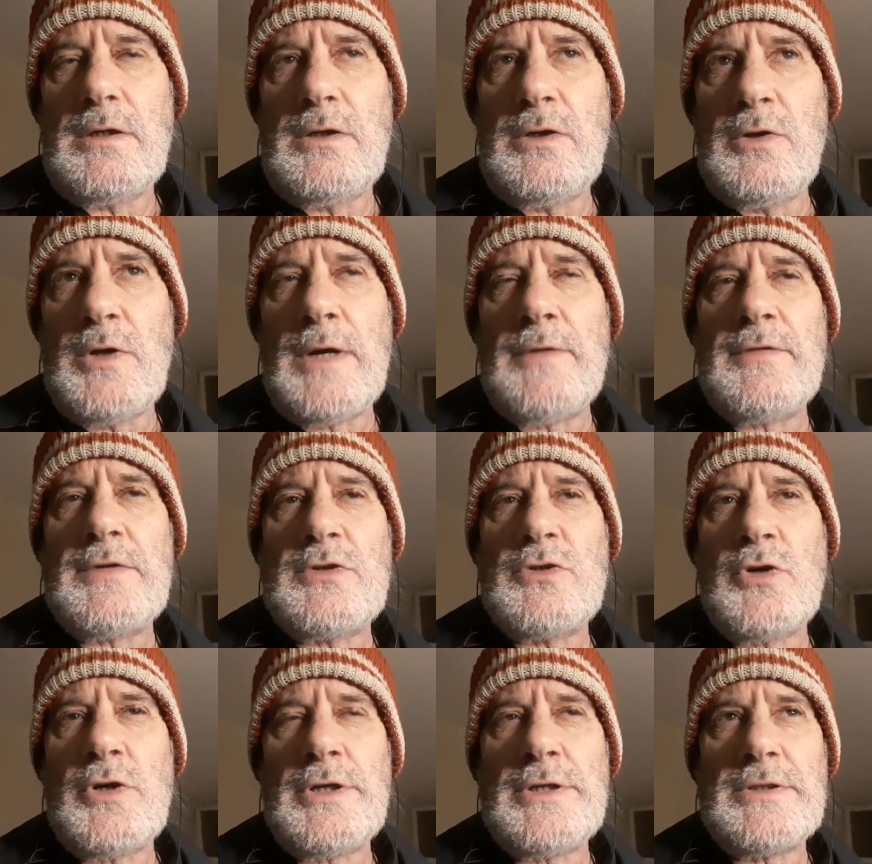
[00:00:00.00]
You have a
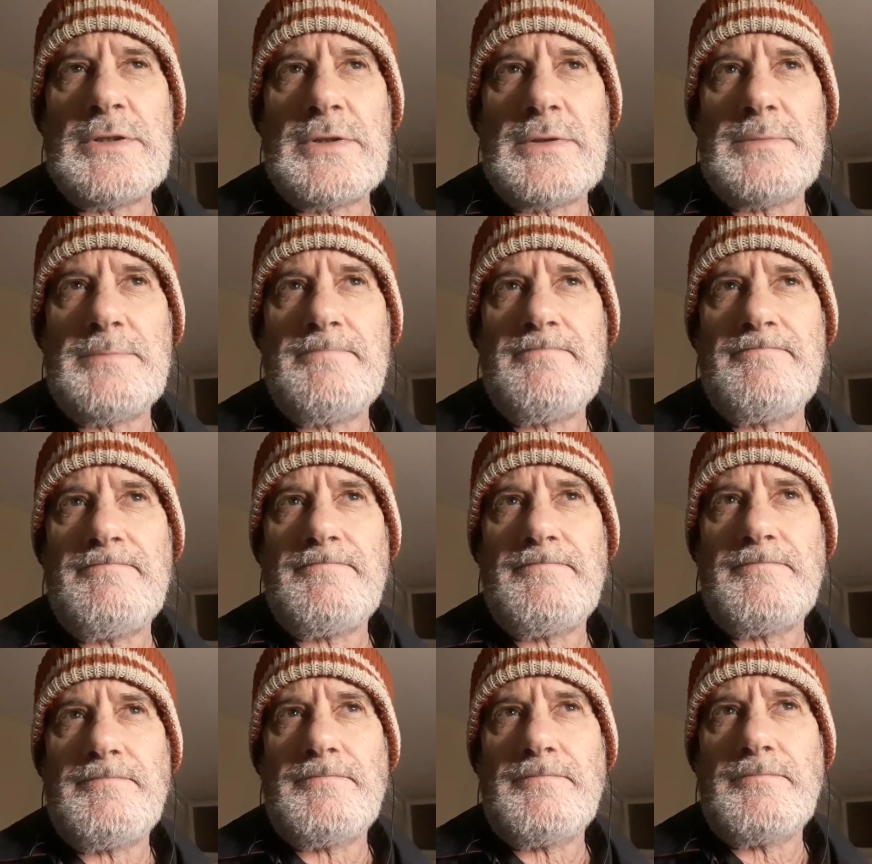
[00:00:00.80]
choice.
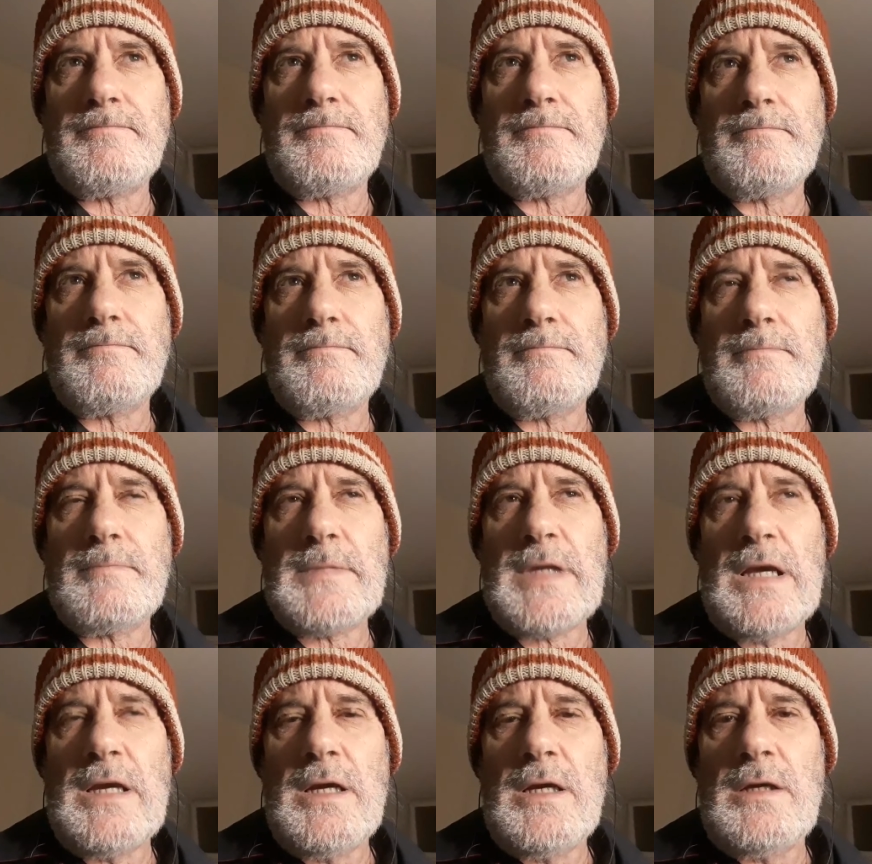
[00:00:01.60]

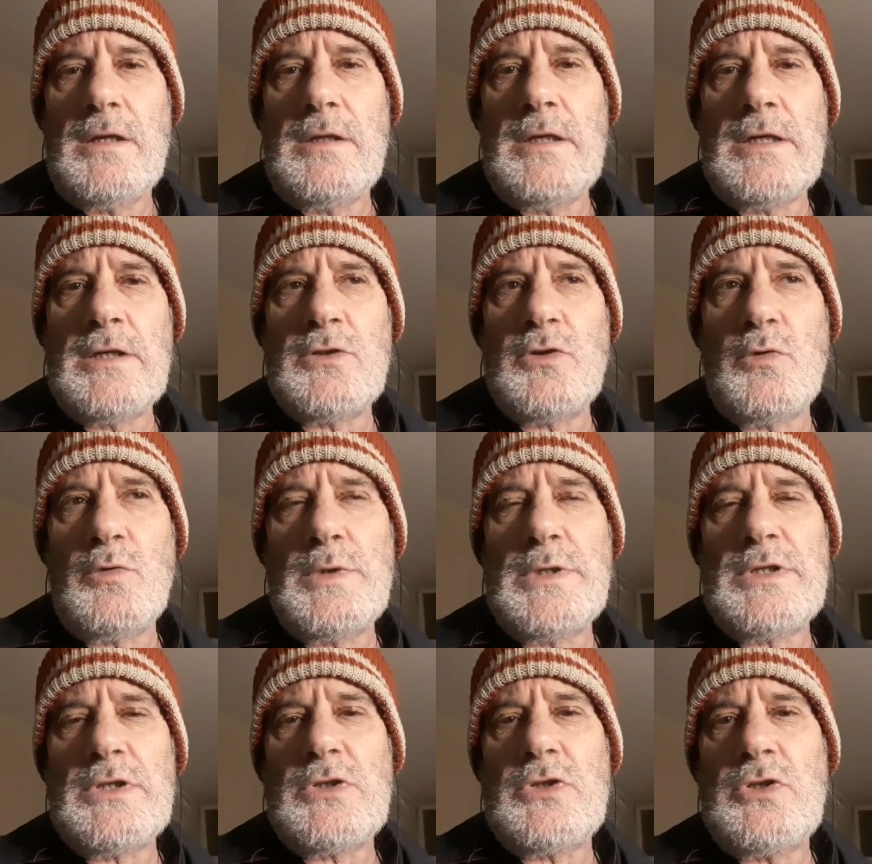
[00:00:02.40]
There's
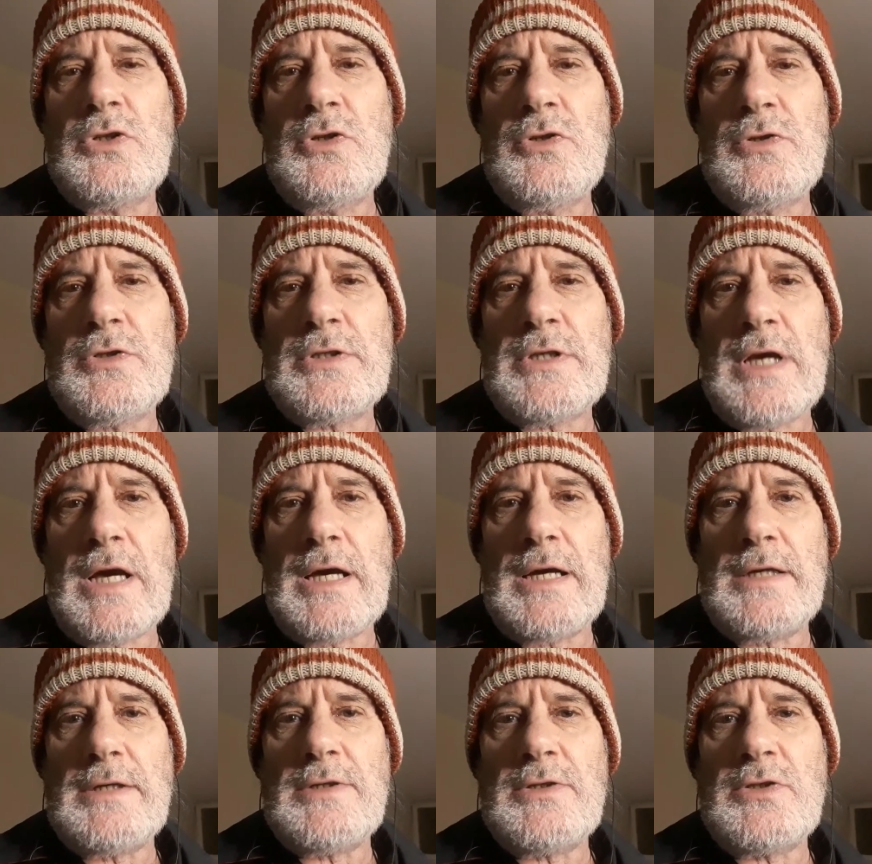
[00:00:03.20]
always two
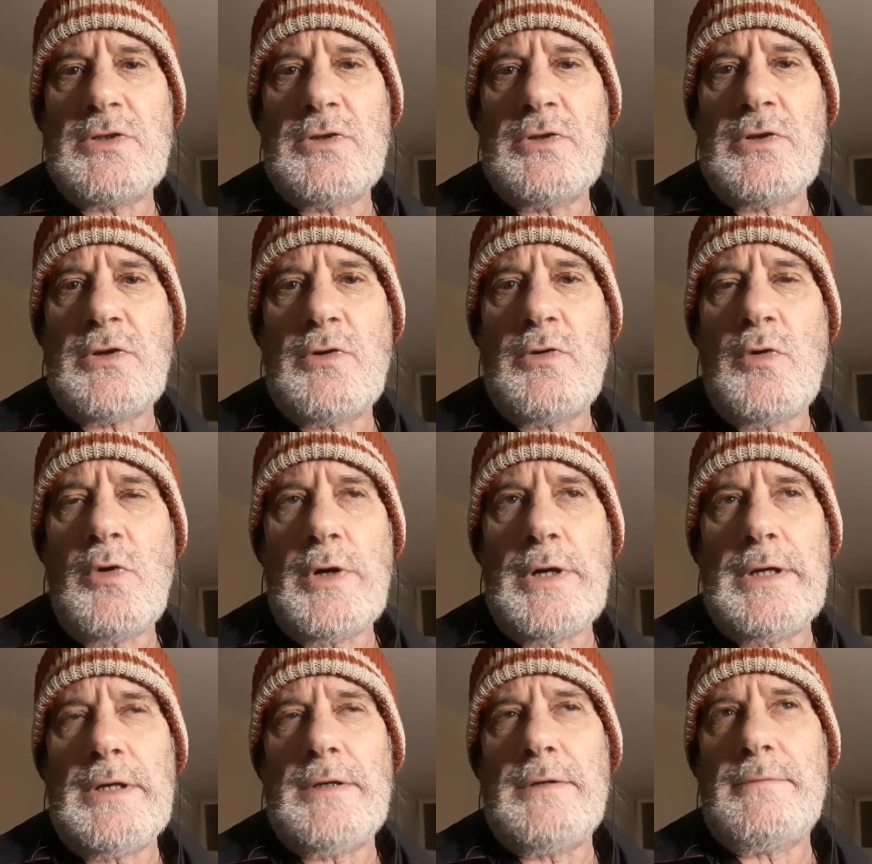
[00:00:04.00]
sides to the
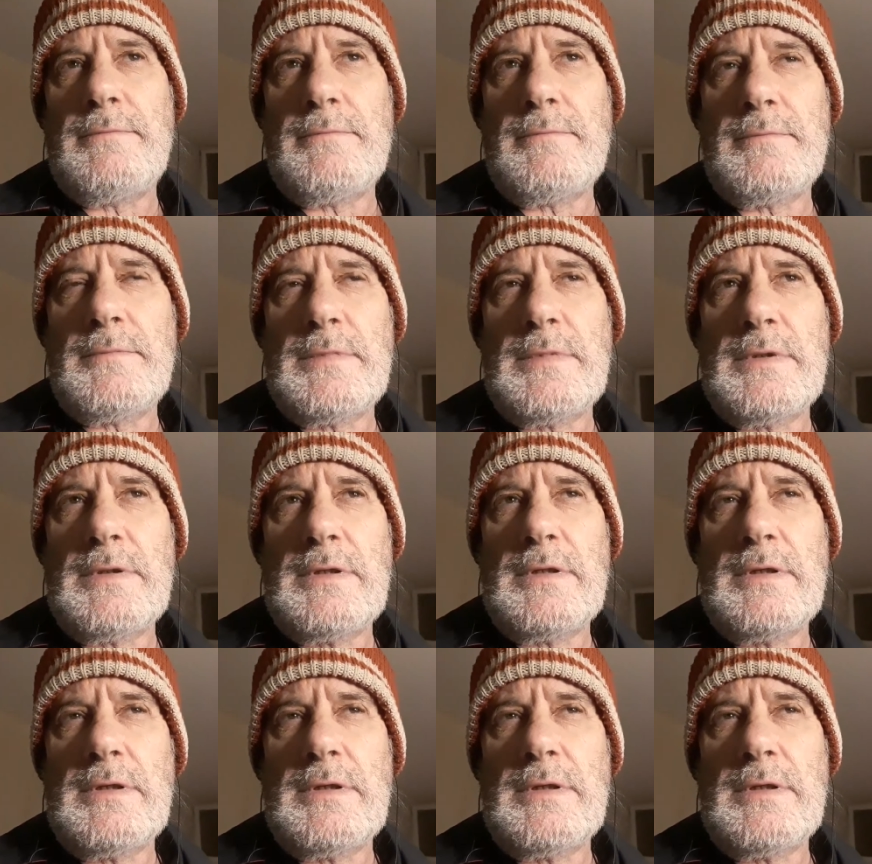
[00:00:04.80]
coin.